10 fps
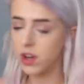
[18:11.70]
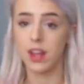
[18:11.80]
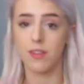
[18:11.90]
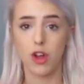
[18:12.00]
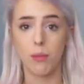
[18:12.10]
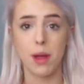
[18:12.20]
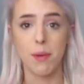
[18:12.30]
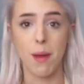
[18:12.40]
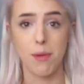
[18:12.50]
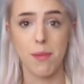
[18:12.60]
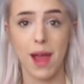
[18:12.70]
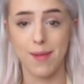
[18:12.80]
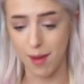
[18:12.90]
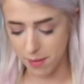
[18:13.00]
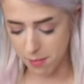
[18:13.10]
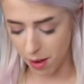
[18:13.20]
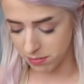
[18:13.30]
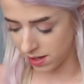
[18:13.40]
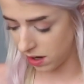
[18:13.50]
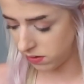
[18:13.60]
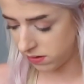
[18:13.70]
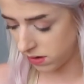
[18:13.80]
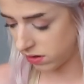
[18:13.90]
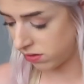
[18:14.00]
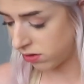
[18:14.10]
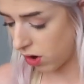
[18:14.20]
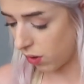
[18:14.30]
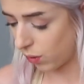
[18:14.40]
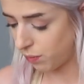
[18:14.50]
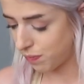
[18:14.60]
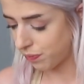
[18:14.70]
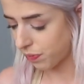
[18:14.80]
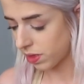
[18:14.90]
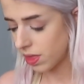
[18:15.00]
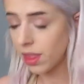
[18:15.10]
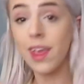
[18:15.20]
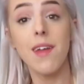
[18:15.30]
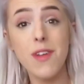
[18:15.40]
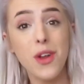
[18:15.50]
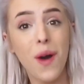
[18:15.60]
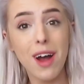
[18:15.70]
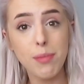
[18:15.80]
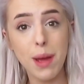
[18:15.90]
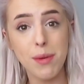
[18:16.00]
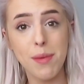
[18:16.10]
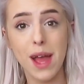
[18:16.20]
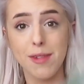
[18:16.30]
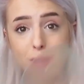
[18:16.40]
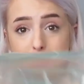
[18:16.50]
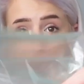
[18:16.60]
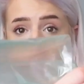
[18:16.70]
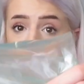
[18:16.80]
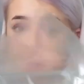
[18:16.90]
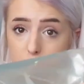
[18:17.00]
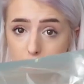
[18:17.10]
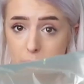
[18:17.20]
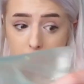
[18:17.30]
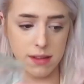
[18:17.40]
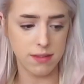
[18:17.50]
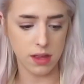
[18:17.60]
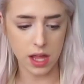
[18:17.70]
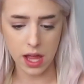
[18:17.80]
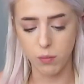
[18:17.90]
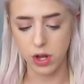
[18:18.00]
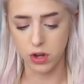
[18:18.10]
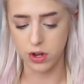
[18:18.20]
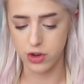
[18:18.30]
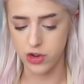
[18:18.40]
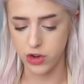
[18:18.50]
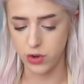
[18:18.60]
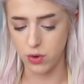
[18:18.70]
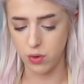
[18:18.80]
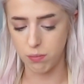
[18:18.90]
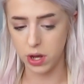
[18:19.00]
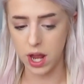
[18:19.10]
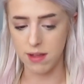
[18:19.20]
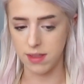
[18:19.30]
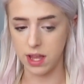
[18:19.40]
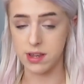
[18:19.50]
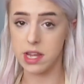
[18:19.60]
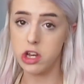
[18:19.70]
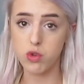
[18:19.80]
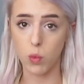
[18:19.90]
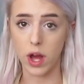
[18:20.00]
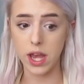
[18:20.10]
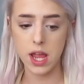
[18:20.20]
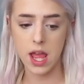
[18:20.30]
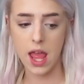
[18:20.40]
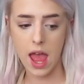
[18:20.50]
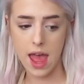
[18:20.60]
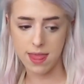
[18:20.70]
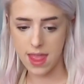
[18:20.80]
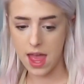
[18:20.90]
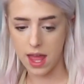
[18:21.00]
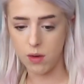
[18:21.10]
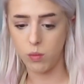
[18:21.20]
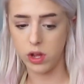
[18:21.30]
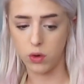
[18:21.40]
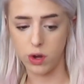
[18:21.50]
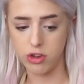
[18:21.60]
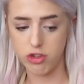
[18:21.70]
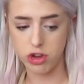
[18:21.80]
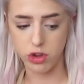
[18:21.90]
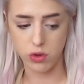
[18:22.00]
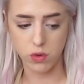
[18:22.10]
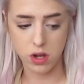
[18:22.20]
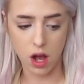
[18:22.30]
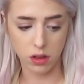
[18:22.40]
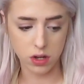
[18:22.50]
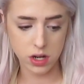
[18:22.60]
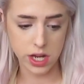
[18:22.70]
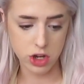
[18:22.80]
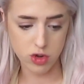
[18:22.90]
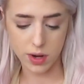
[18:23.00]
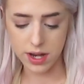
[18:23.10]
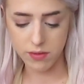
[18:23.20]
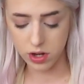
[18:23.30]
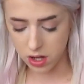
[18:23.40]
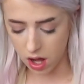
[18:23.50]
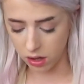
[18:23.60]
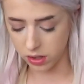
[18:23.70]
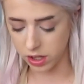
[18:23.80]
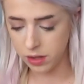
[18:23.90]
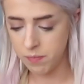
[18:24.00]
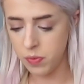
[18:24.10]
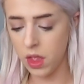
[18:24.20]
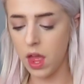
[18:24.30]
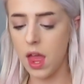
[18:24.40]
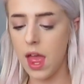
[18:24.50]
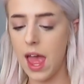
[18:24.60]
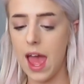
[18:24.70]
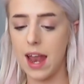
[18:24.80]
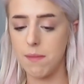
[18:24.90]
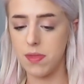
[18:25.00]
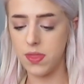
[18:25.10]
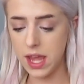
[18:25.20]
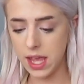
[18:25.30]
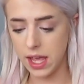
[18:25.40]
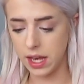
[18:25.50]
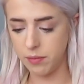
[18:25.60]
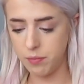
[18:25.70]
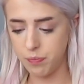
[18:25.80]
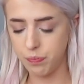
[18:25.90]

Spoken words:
I left all my piping bags at my mom's house. So if you don't have piping bags, you can use Ziploc bags. And we are going to put icing into each one. And then we are going to color each one a different color. And I'm thinking